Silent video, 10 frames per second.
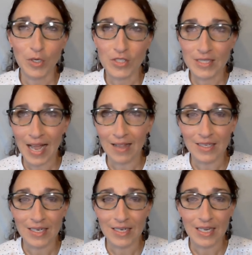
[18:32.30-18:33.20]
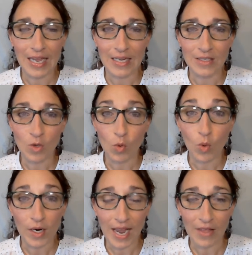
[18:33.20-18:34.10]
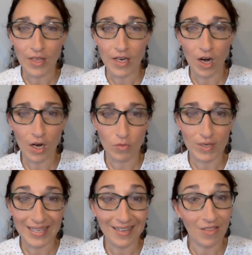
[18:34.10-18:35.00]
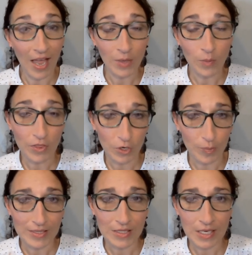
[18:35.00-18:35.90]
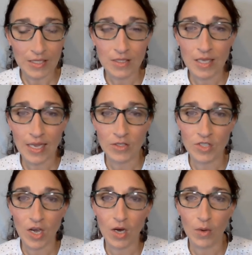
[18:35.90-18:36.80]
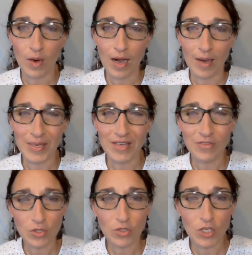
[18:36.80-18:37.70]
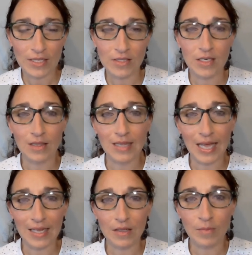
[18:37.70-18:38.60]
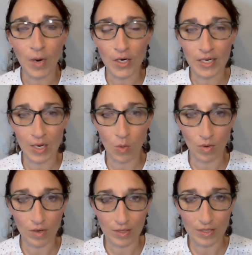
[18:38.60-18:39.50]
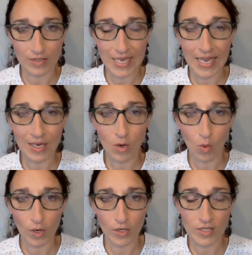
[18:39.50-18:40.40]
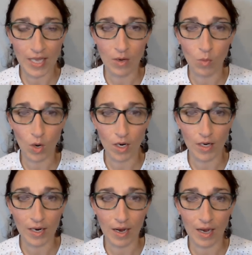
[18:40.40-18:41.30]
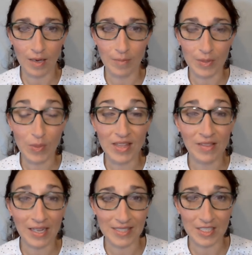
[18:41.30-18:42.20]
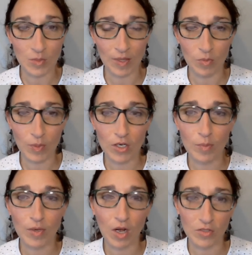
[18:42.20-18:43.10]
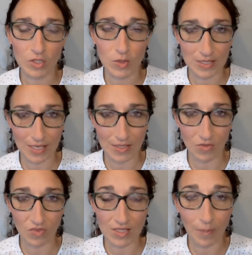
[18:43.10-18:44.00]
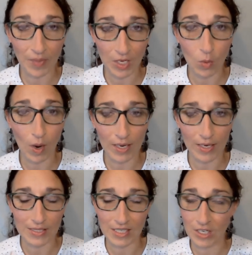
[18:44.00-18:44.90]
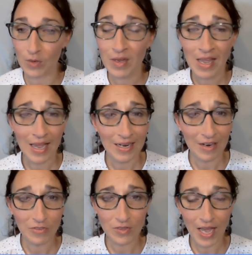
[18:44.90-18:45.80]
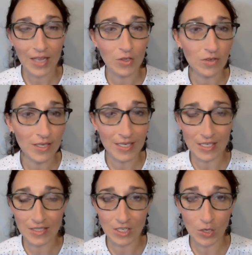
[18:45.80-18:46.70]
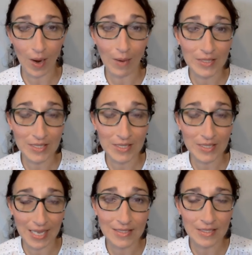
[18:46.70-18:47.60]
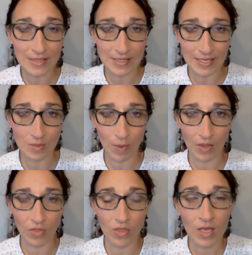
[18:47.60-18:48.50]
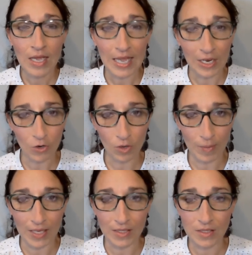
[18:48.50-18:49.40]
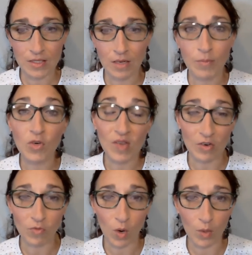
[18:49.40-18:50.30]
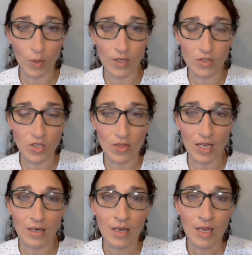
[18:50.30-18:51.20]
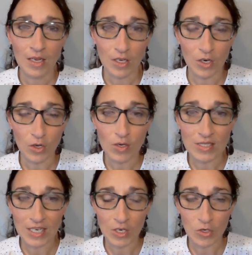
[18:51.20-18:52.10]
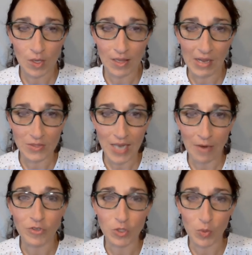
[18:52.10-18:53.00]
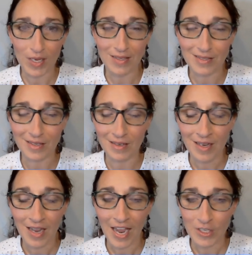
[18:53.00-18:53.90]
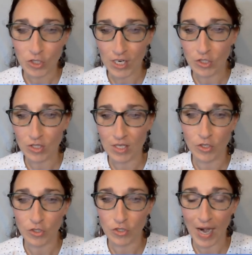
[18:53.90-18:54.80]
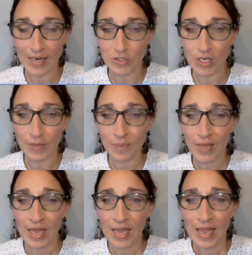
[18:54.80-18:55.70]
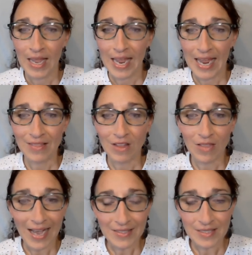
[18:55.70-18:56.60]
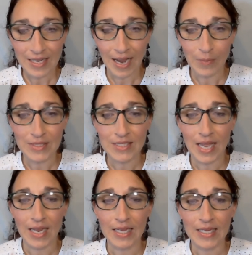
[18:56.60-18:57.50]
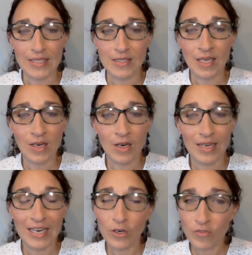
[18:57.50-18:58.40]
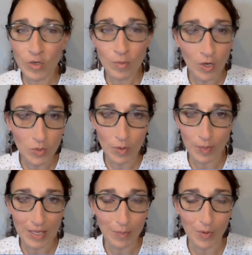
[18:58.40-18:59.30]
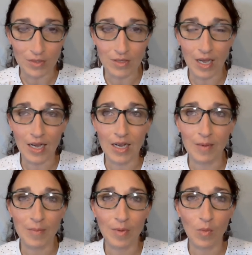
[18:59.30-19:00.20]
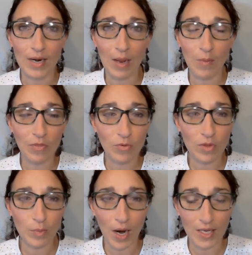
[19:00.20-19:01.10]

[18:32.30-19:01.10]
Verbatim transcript: personality and work ethic really align with your business and so um, it gives you a chance to let the marketing take course and work um, within that six month period, but also to assess if it's something you want to continue. And after that, you can continue. I would say at least in six month increments moving forward, so that you know you continue to allow time for tweaks and and changes in your strategy. And the last thing I would say is interview multiple people. Um, when I went through the